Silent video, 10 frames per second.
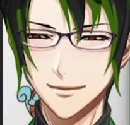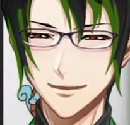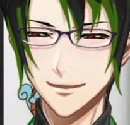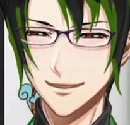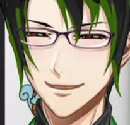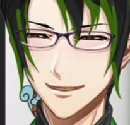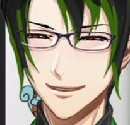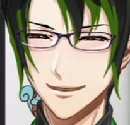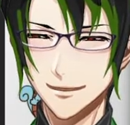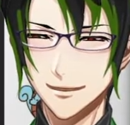we'll
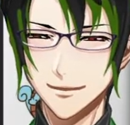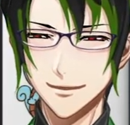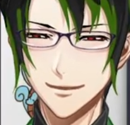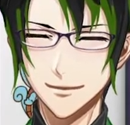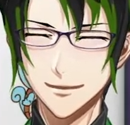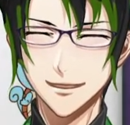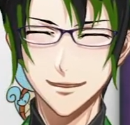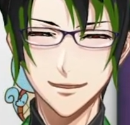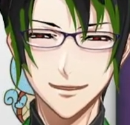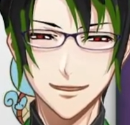we'll get
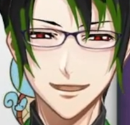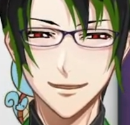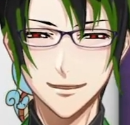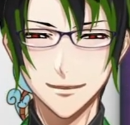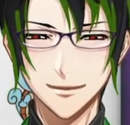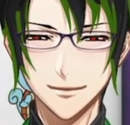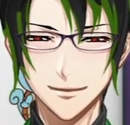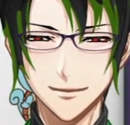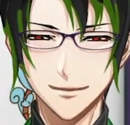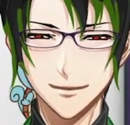the chats all